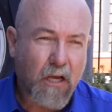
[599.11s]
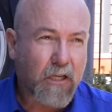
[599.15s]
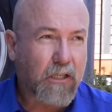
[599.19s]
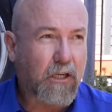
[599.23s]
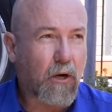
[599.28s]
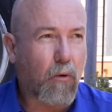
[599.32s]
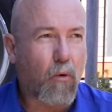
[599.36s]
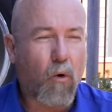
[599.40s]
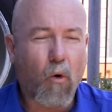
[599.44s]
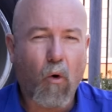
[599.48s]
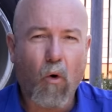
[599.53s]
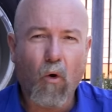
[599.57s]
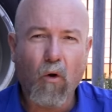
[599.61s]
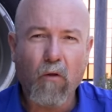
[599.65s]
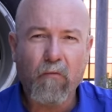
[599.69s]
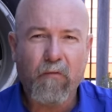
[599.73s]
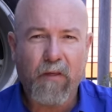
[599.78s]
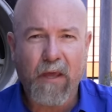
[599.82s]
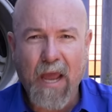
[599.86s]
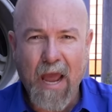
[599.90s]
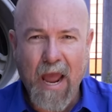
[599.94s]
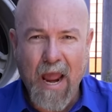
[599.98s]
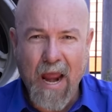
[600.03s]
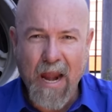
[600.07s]
So all of
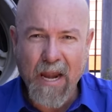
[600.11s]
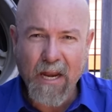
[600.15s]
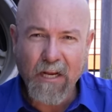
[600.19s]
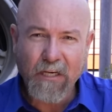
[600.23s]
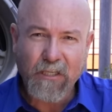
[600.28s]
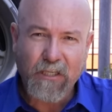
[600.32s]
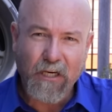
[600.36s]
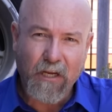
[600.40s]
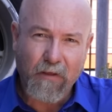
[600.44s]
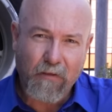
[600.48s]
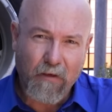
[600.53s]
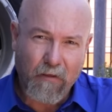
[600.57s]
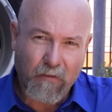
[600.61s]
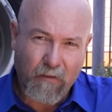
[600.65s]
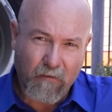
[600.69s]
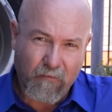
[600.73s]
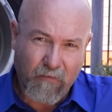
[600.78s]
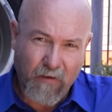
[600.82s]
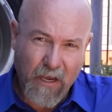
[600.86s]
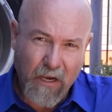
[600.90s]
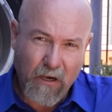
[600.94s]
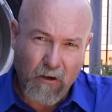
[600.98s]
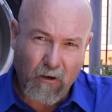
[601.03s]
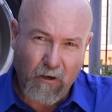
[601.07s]
the energy that the
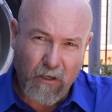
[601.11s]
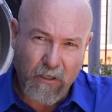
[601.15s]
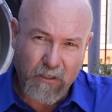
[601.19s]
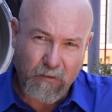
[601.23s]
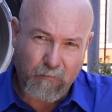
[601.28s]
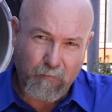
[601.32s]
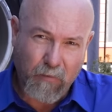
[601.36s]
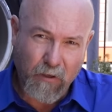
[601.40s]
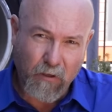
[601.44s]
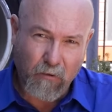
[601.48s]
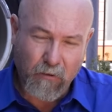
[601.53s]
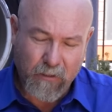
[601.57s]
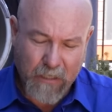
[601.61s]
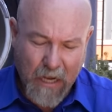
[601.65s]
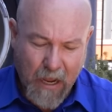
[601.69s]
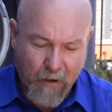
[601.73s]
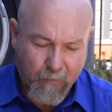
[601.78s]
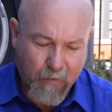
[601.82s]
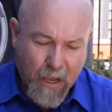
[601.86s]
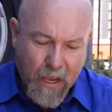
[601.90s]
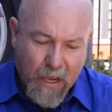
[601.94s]
vehicle has built up